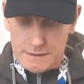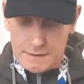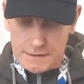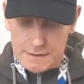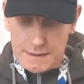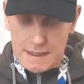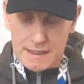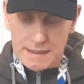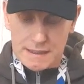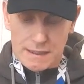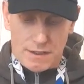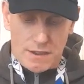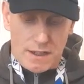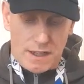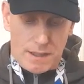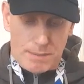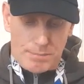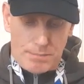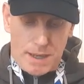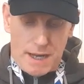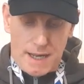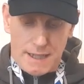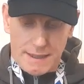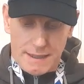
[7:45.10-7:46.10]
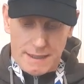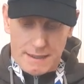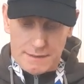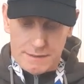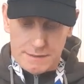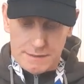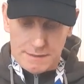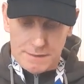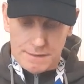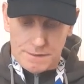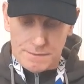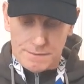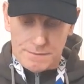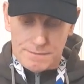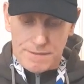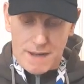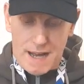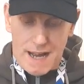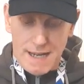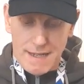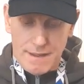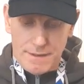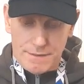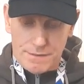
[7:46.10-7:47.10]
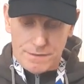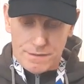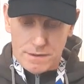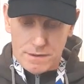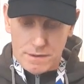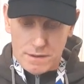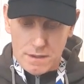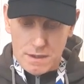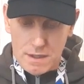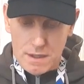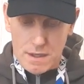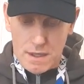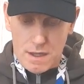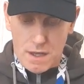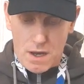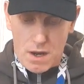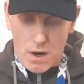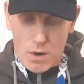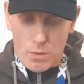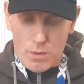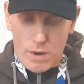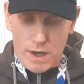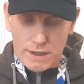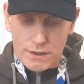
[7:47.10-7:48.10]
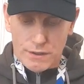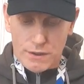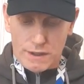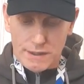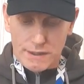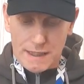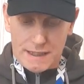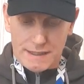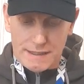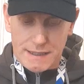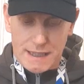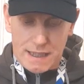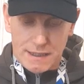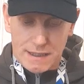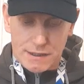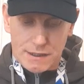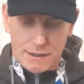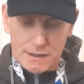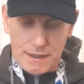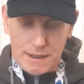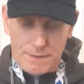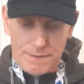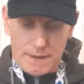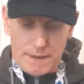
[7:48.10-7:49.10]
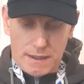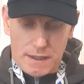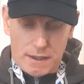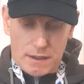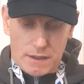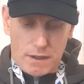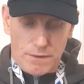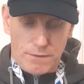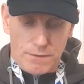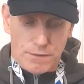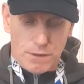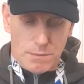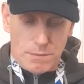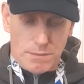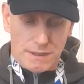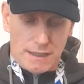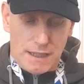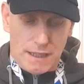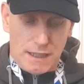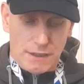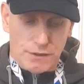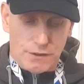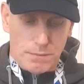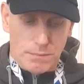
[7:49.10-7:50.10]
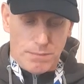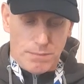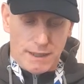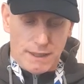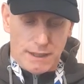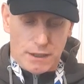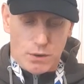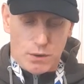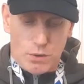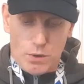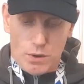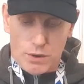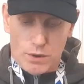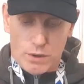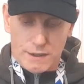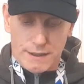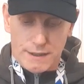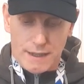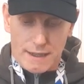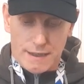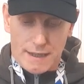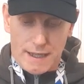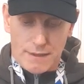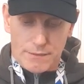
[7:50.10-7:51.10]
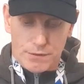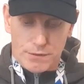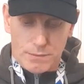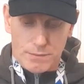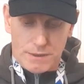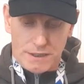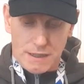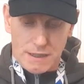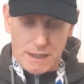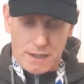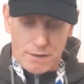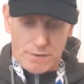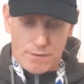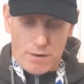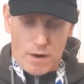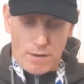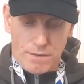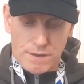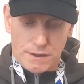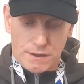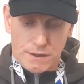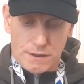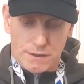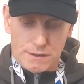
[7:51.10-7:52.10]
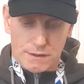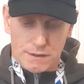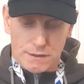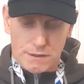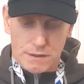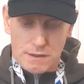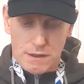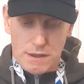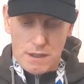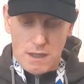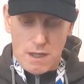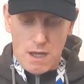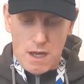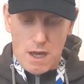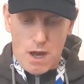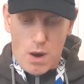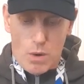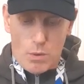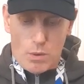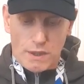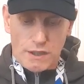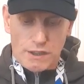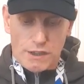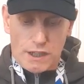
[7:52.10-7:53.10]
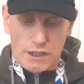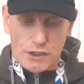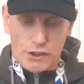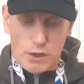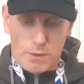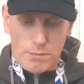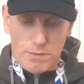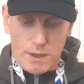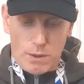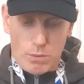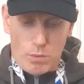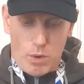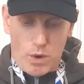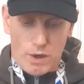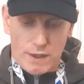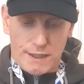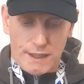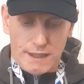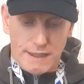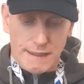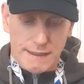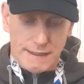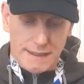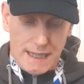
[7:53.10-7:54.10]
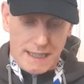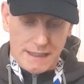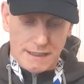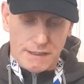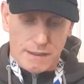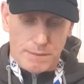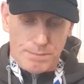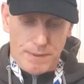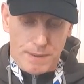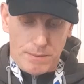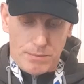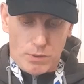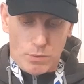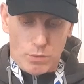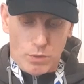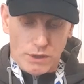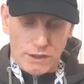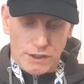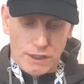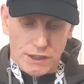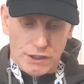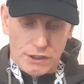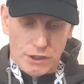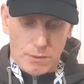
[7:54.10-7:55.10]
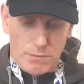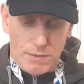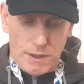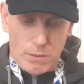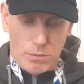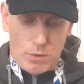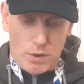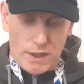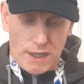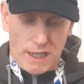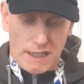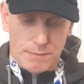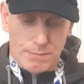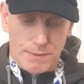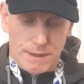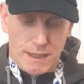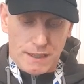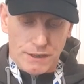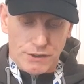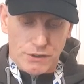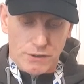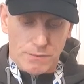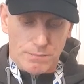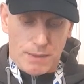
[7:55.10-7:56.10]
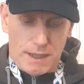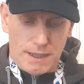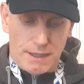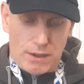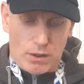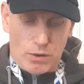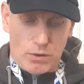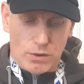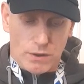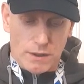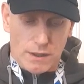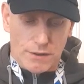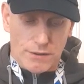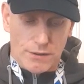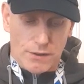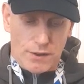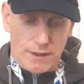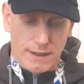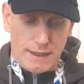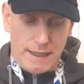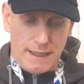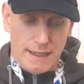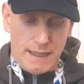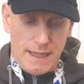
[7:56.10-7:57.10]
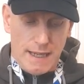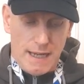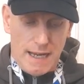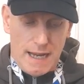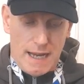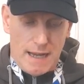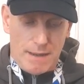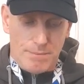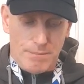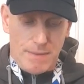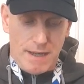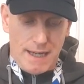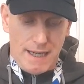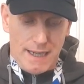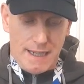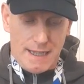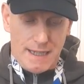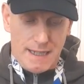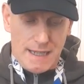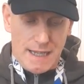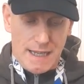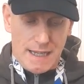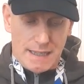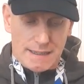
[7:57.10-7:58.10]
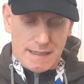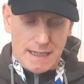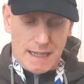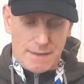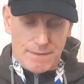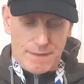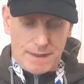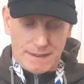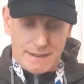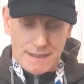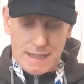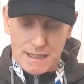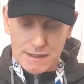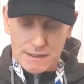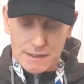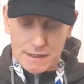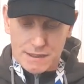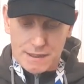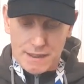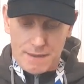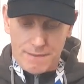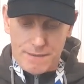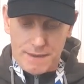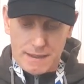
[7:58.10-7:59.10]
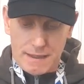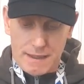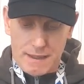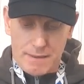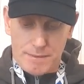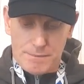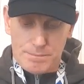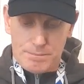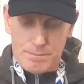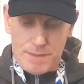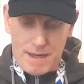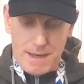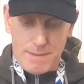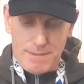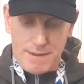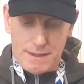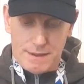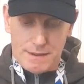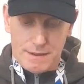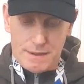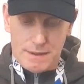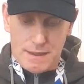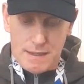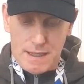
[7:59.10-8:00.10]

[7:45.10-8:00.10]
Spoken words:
That's another part of it. 5. Where does a charge certificate come from? Is it issued by the court or direct from the sheriff officers? Once a summary warrant, this is the answer, people. Once a summary warrant has been issued by the local authority, it may serve a charge certificate payment.